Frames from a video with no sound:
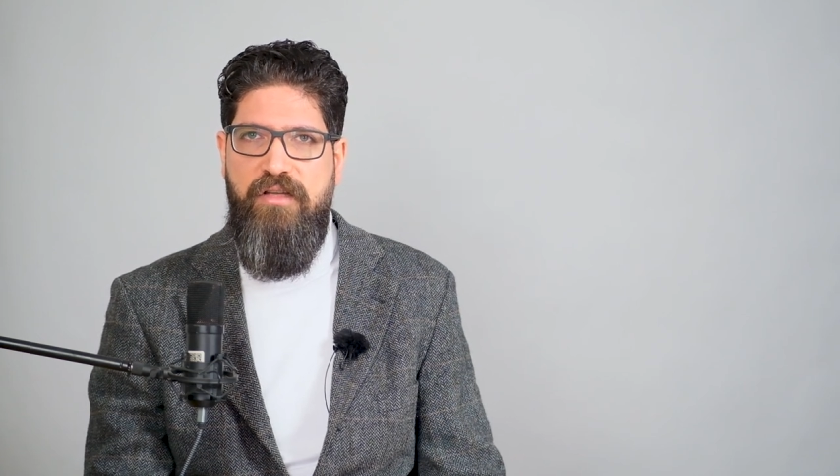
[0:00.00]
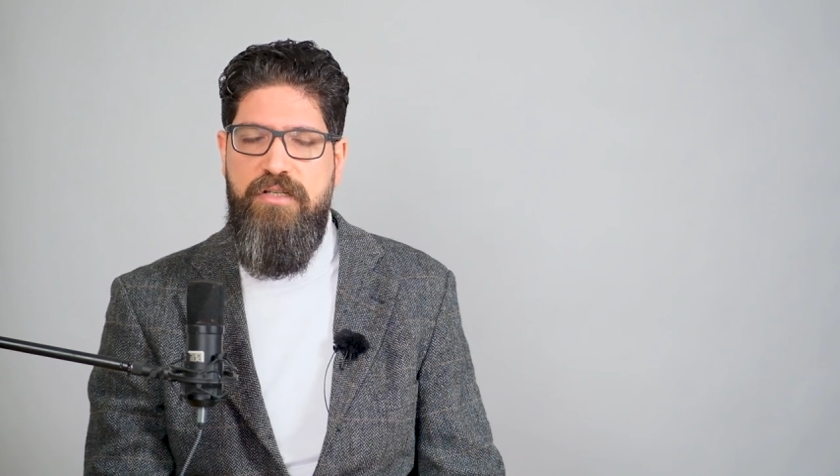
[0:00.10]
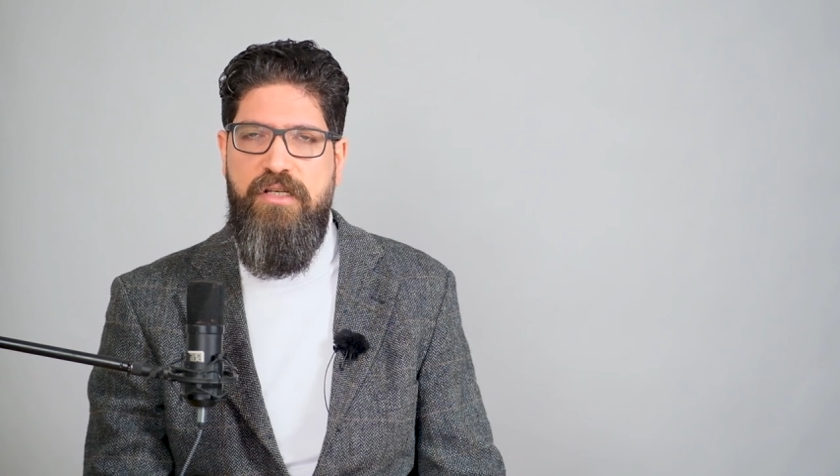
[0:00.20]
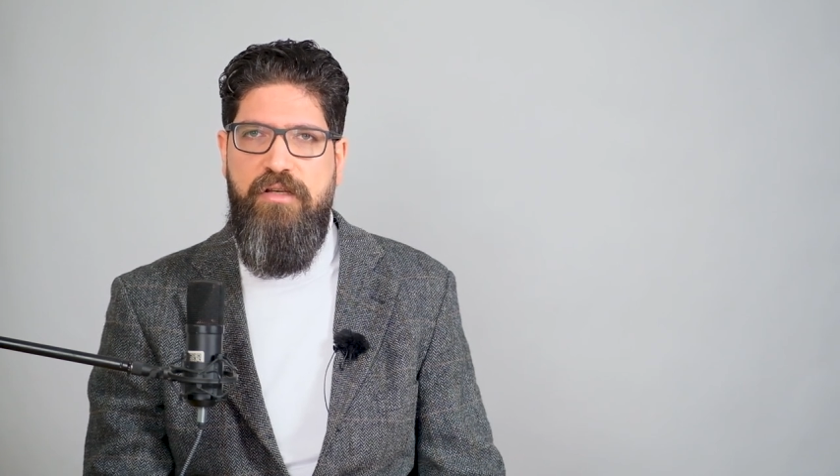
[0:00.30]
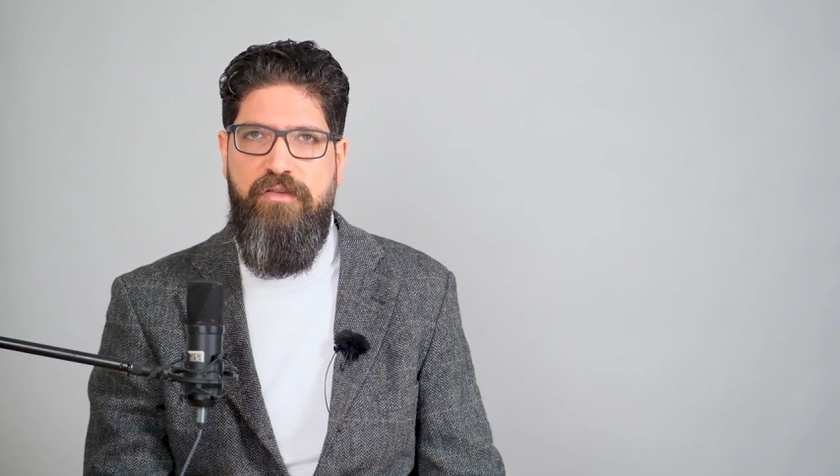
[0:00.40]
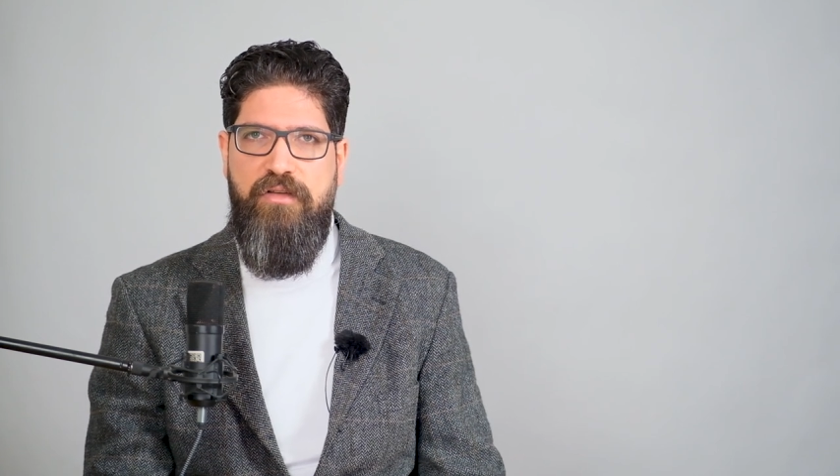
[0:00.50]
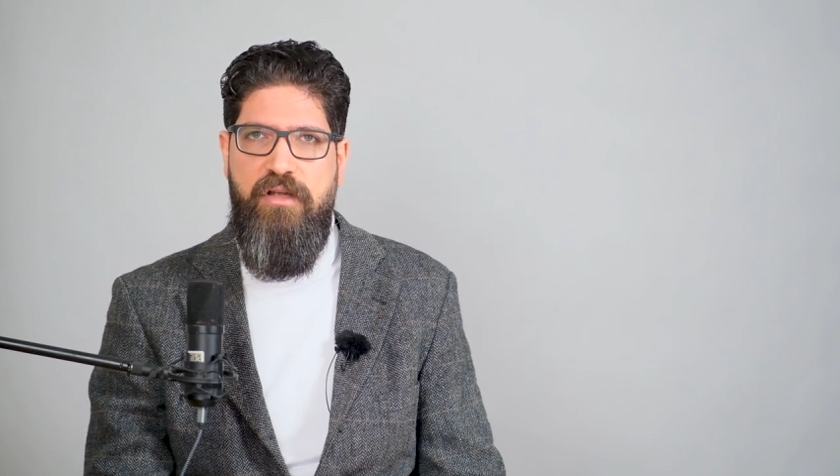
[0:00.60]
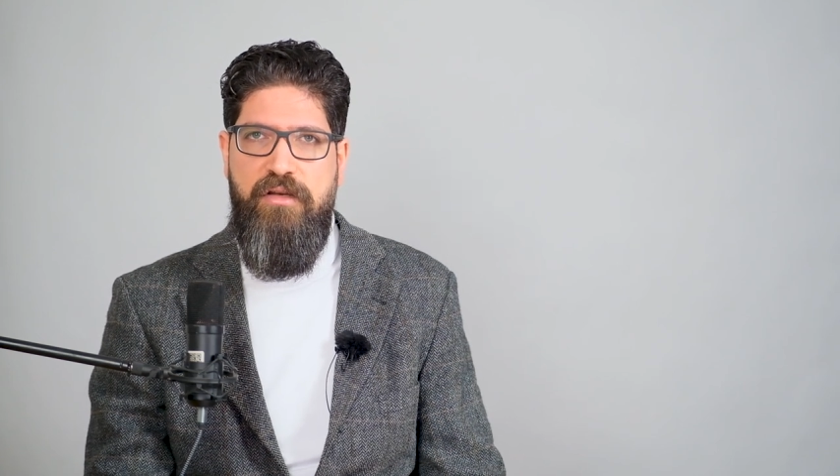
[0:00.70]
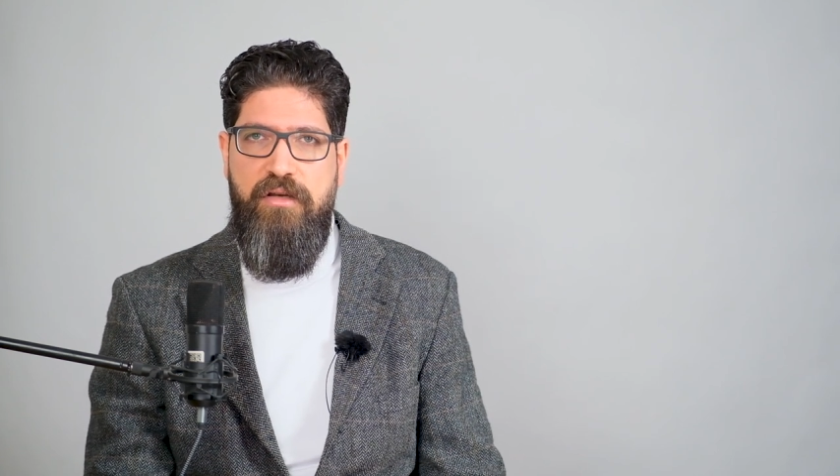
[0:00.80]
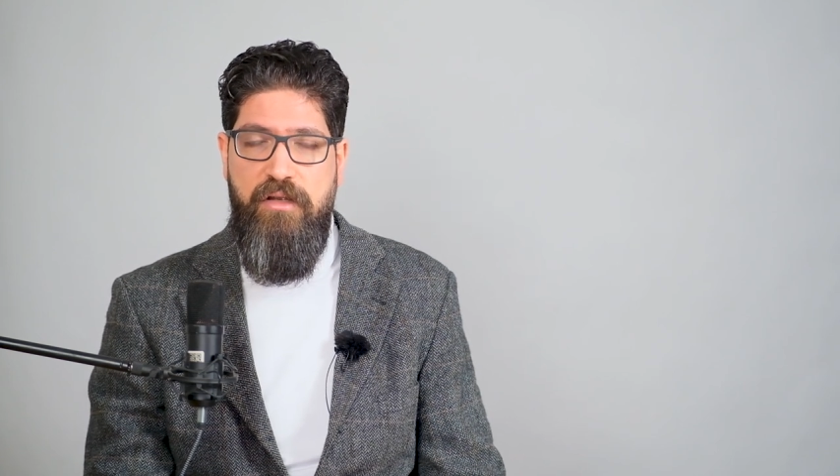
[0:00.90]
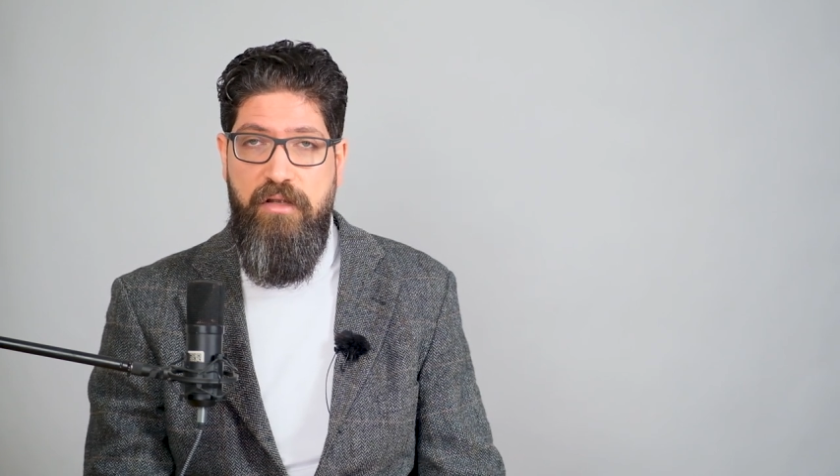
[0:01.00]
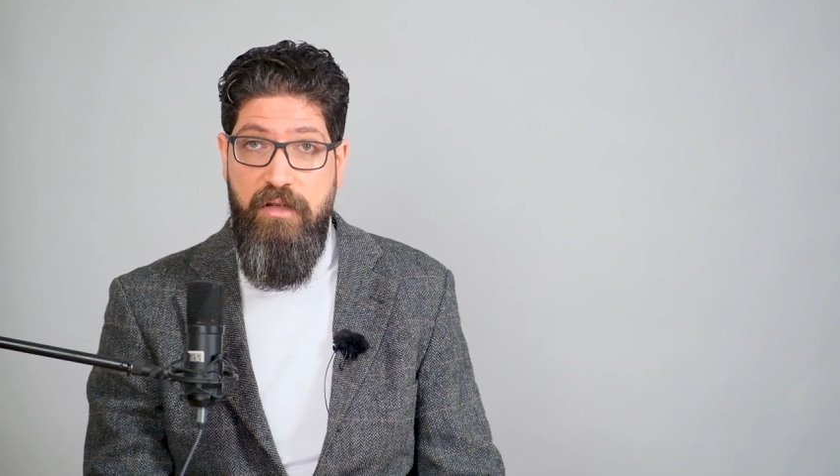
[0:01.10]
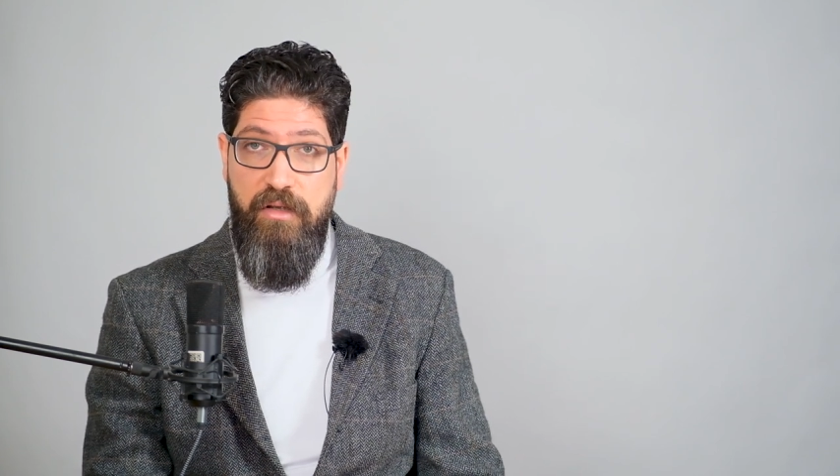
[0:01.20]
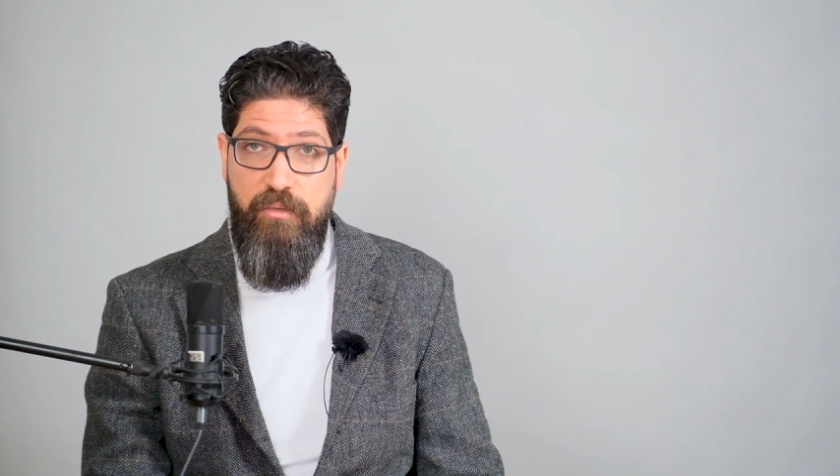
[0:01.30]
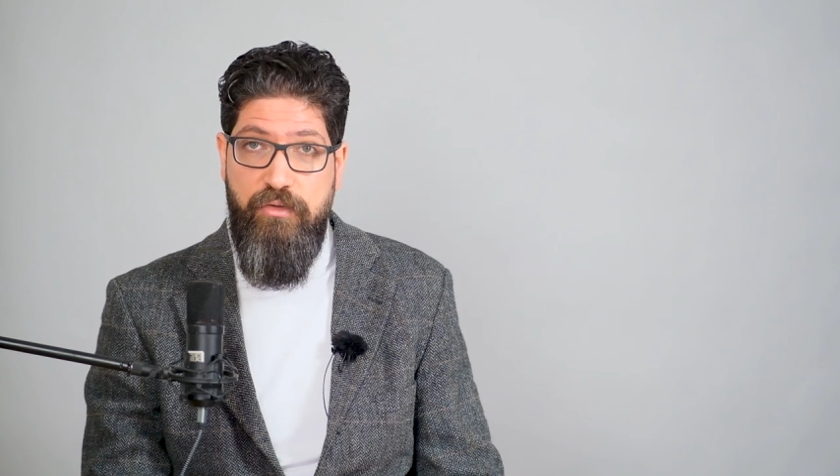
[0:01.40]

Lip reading: Tajikistan, we're